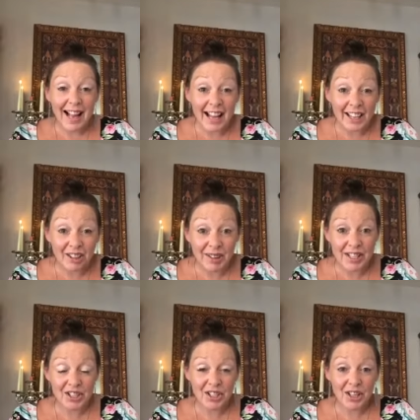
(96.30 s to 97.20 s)
At
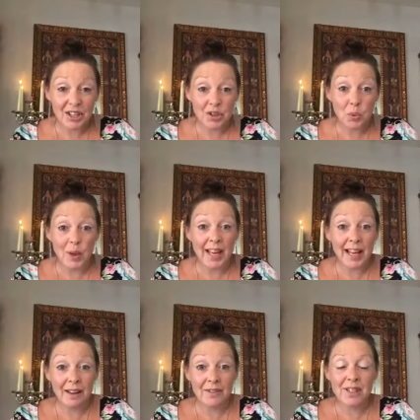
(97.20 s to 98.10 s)
Grace Church, we
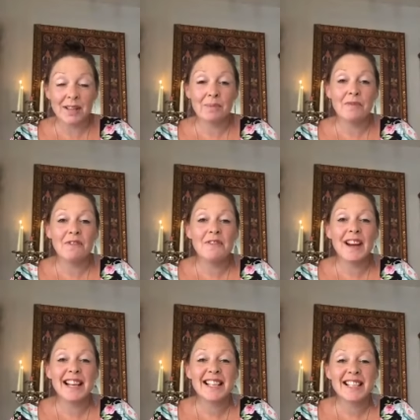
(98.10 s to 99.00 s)
have some
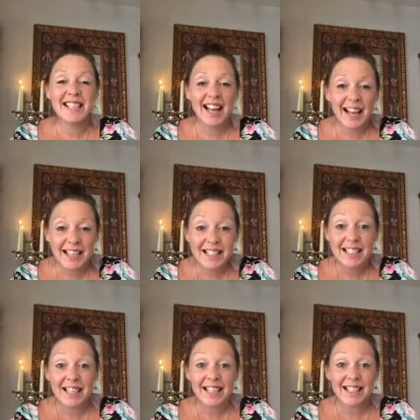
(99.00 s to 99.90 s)

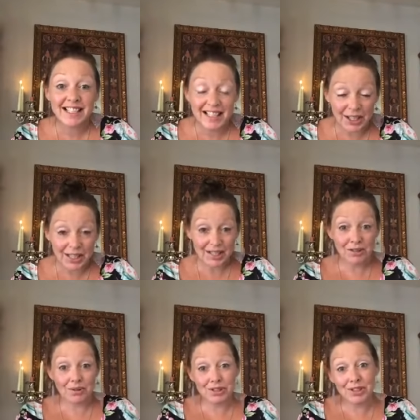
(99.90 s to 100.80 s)
fantastic Sunday
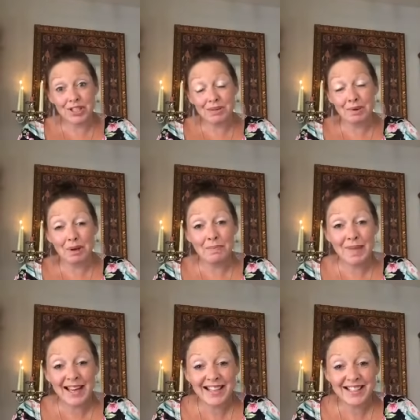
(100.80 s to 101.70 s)
schools and some
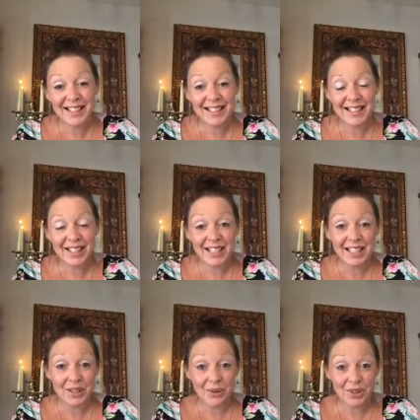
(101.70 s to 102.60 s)
amazing Sunday
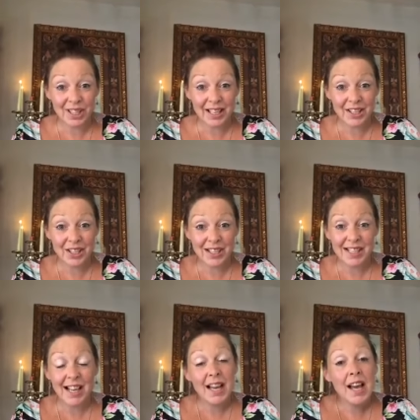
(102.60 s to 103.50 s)
school teachers.
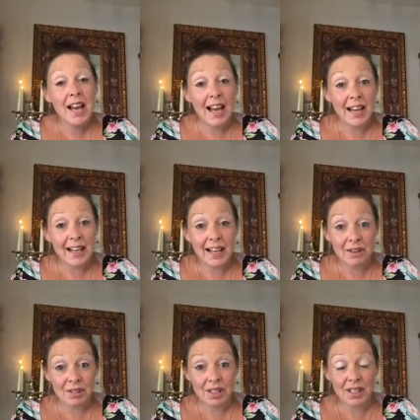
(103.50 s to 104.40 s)
And
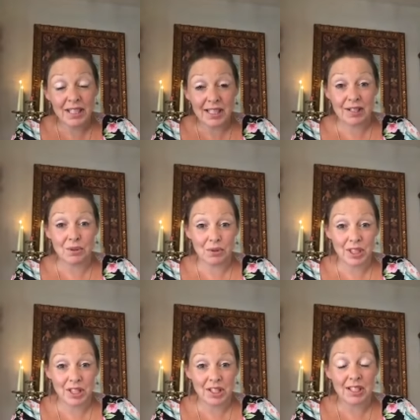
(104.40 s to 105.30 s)
our Sunday school
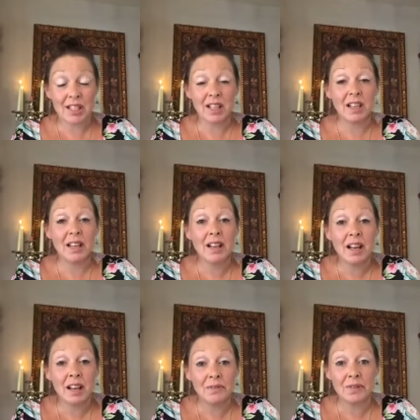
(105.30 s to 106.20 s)
teachers
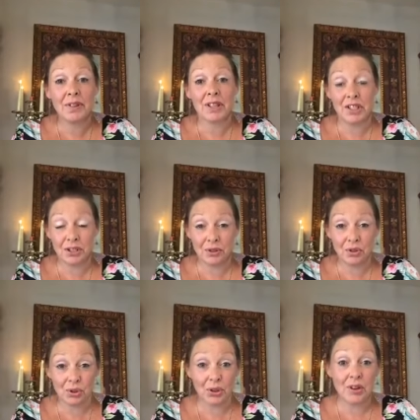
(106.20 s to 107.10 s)
love the
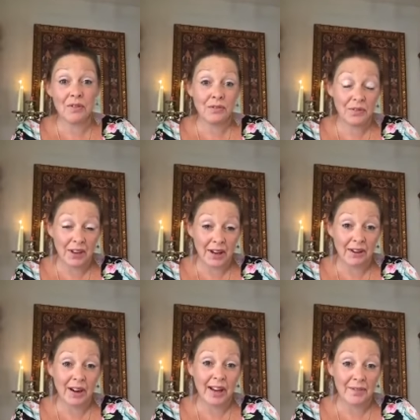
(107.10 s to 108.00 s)
children
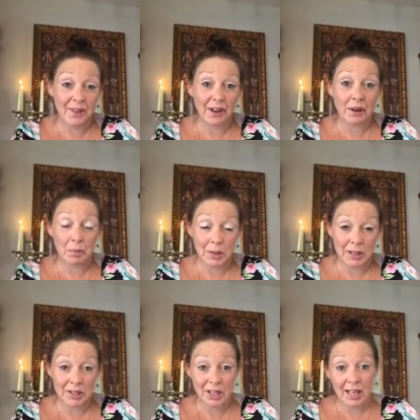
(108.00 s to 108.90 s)
very, very
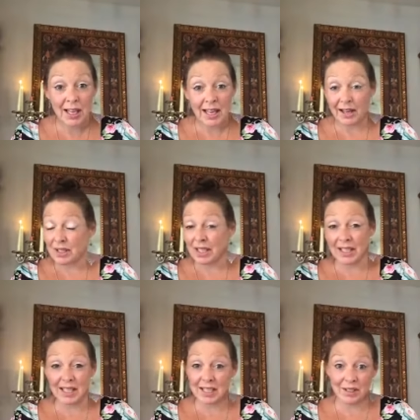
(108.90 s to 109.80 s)
much. Our
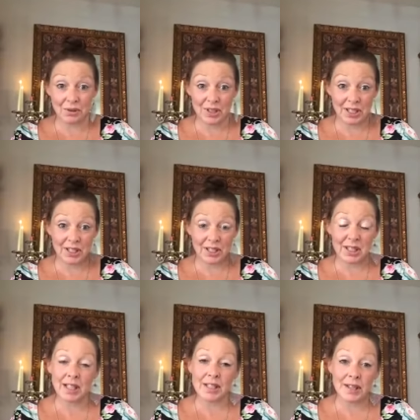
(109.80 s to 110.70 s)
Sunday school teachers
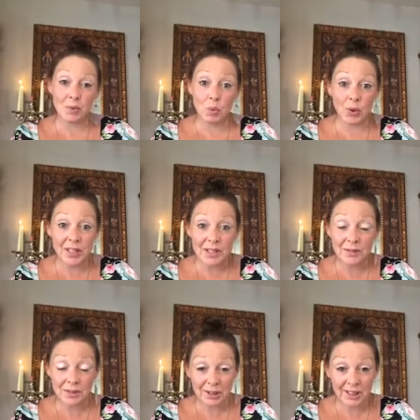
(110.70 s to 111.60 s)
are so
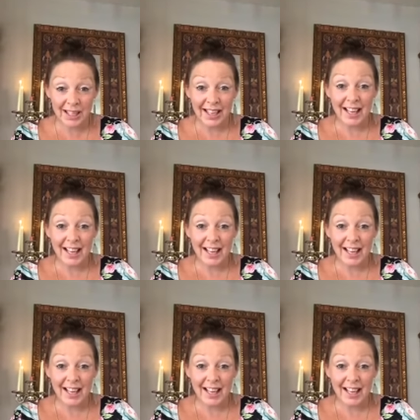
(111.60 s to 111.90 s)
wonderful